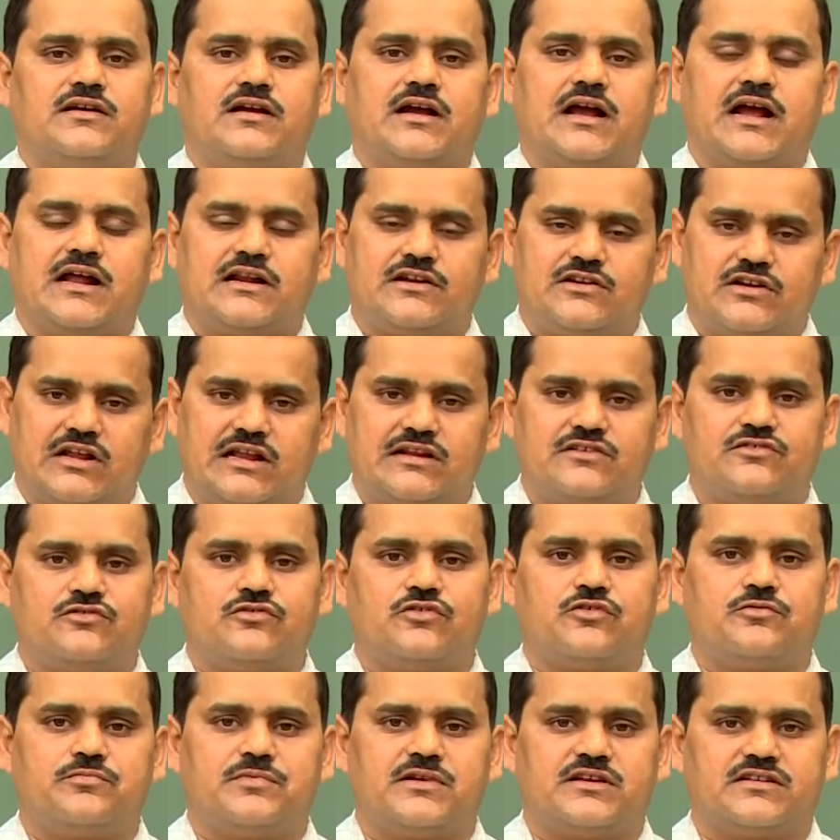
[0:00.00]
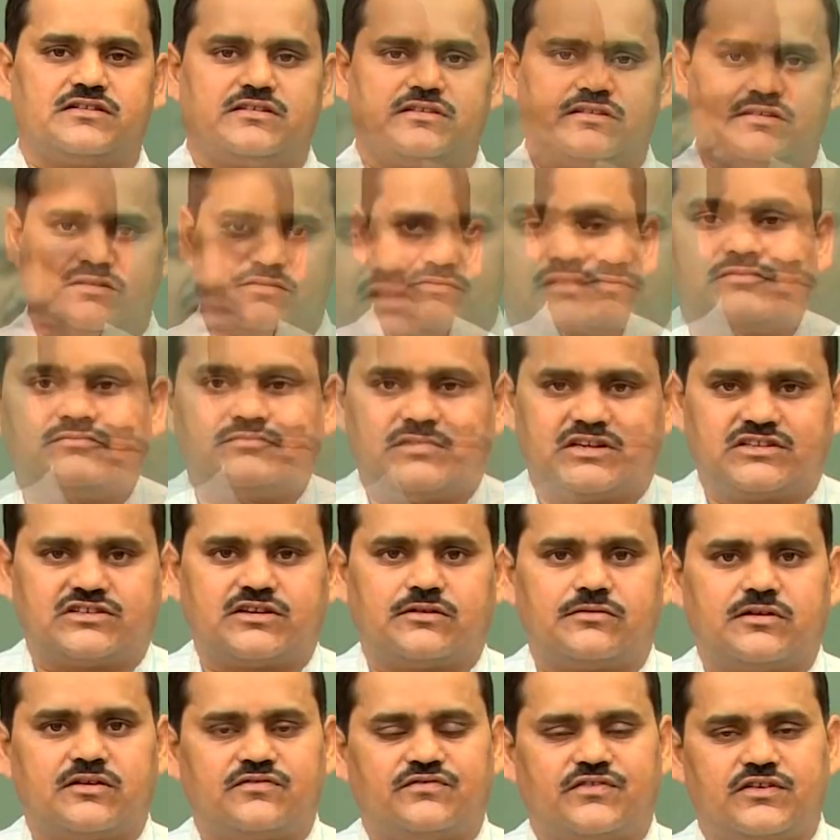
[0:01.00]
and try to your best. Best
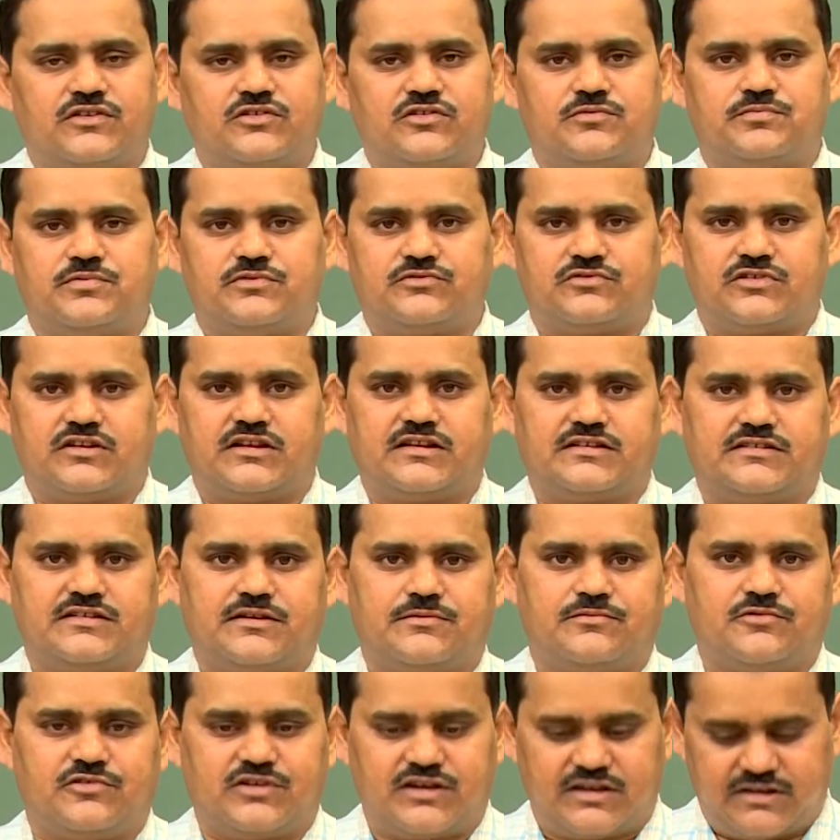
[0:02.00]
of luck for your future exam.